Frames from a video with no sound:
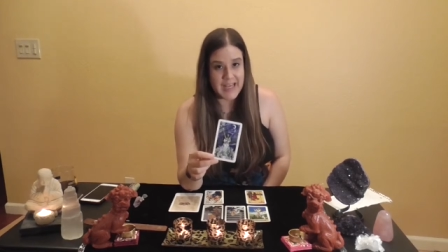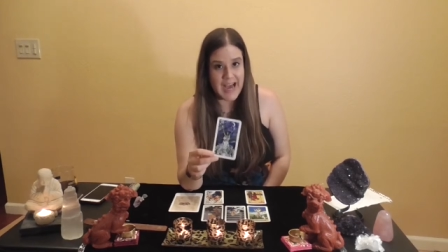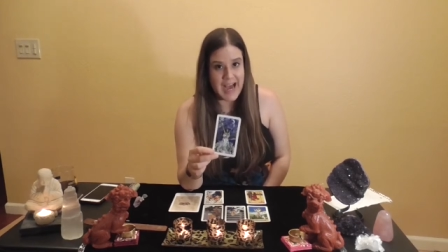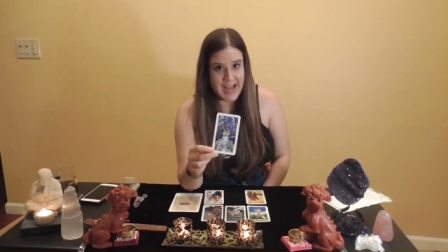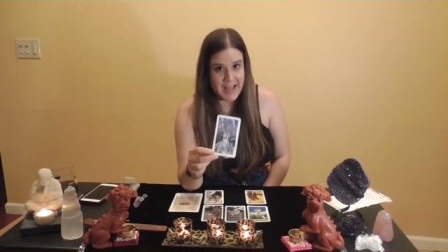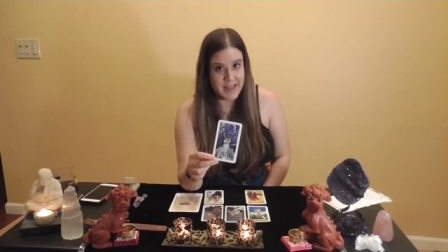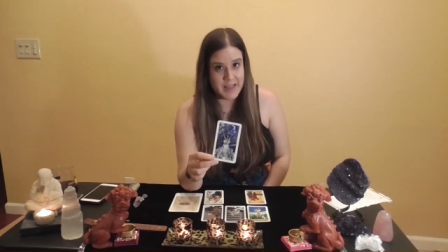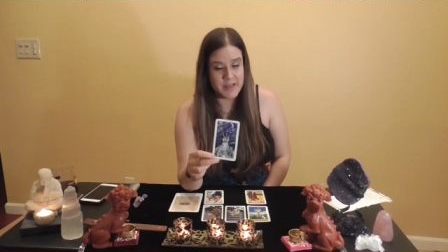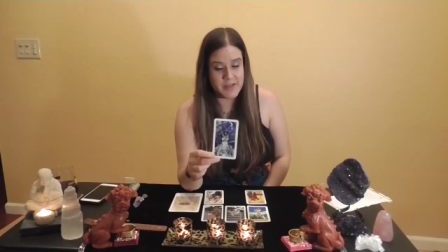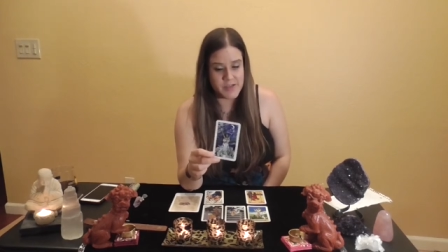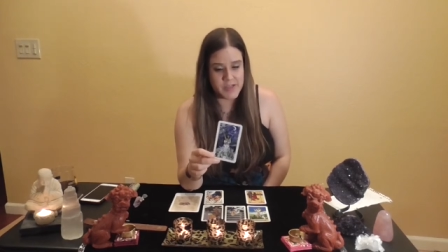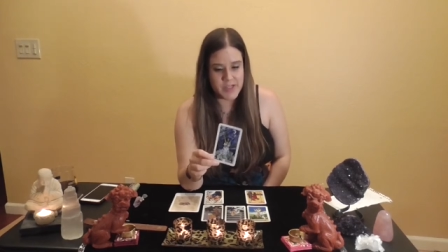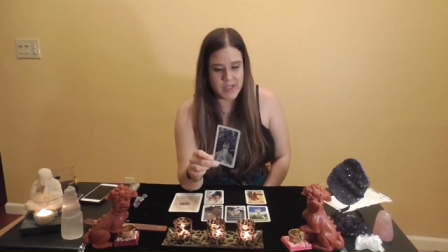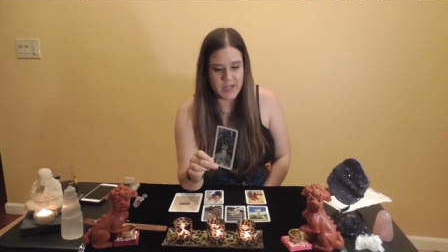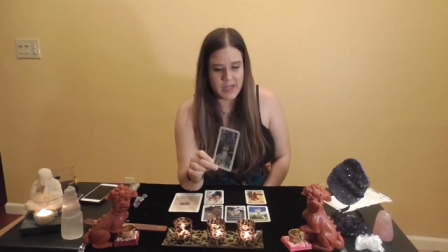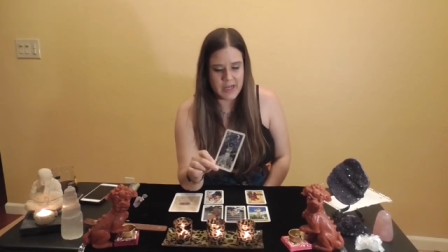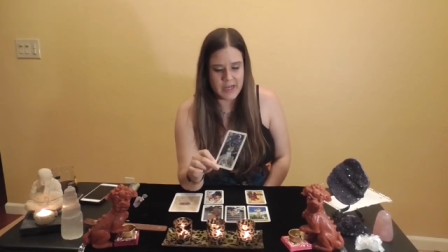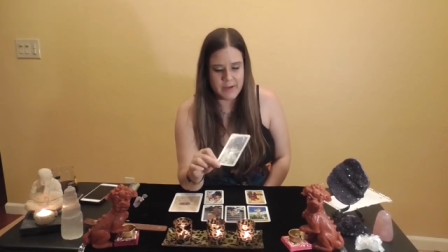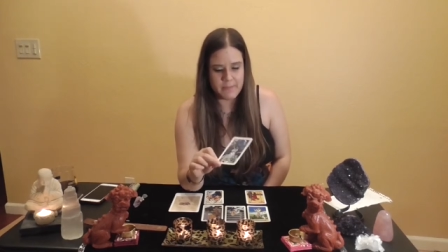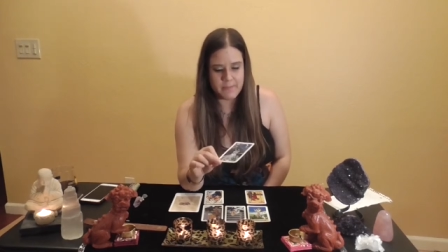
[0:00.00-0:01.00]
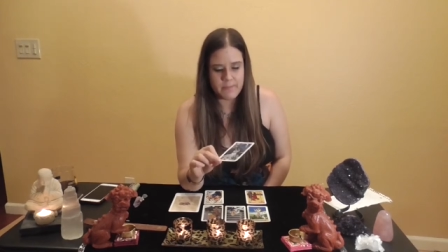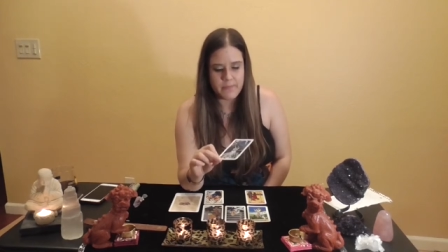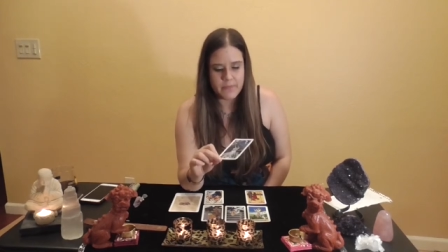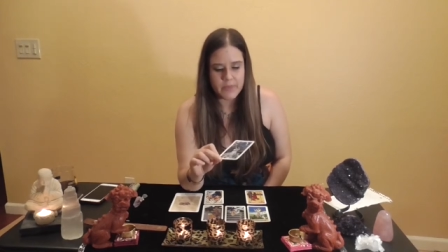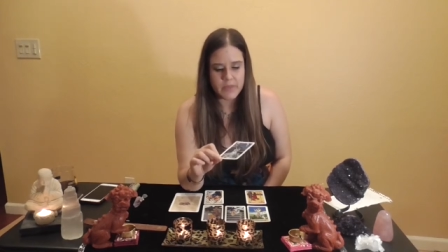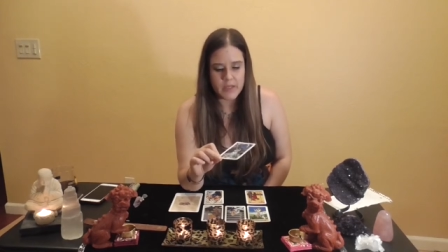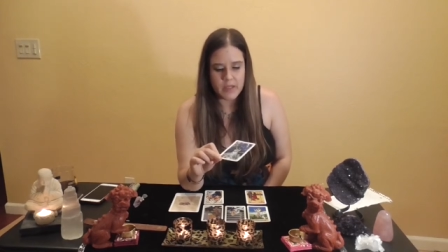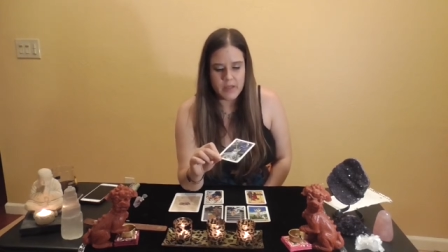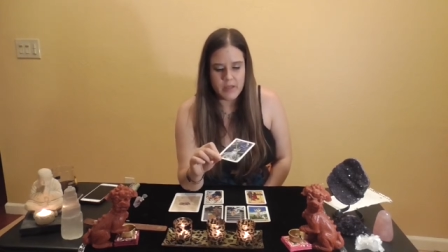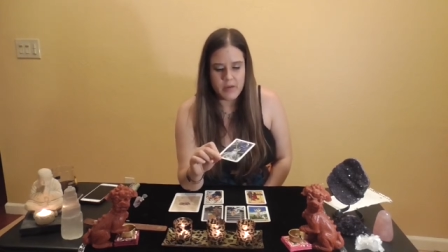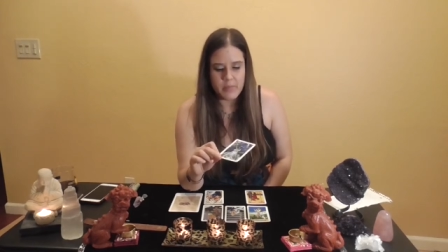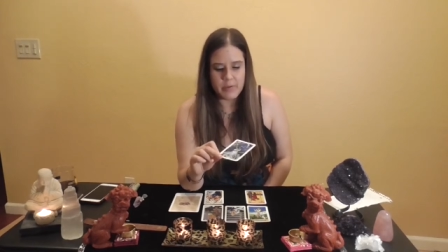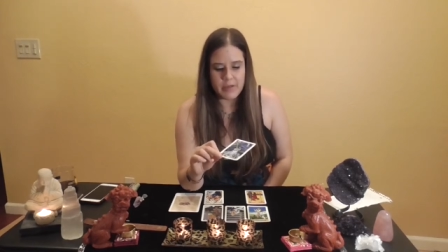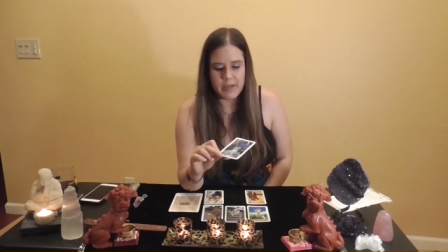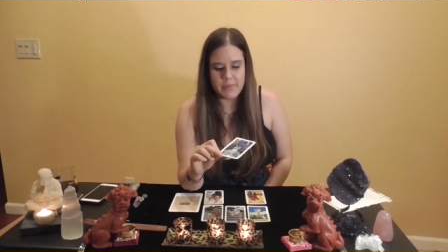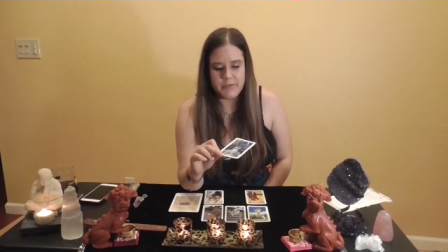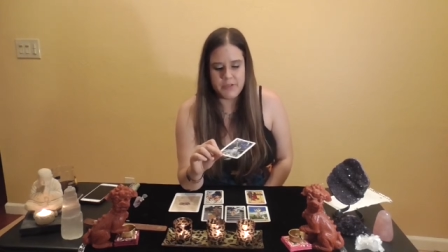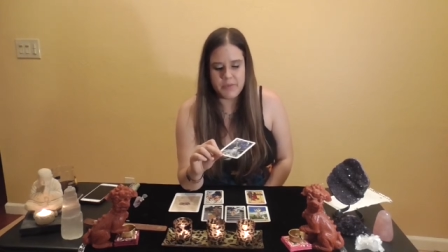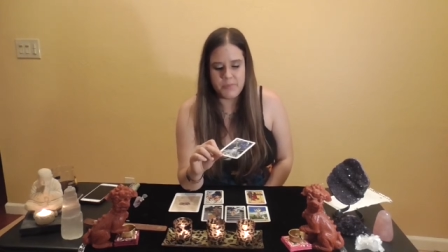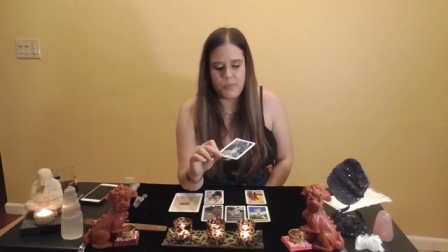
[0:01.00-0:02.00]
at this time. But
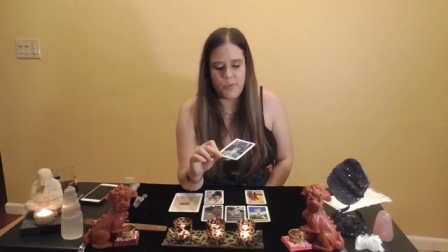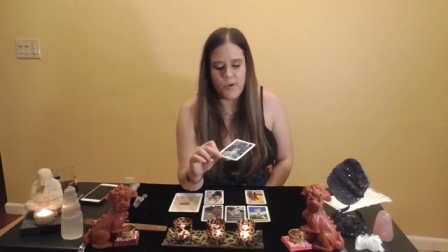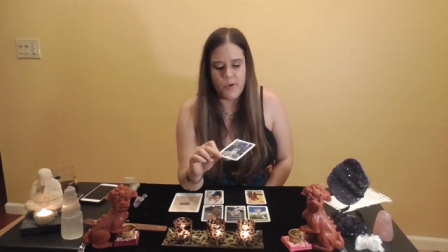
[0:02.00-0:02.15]
I'm just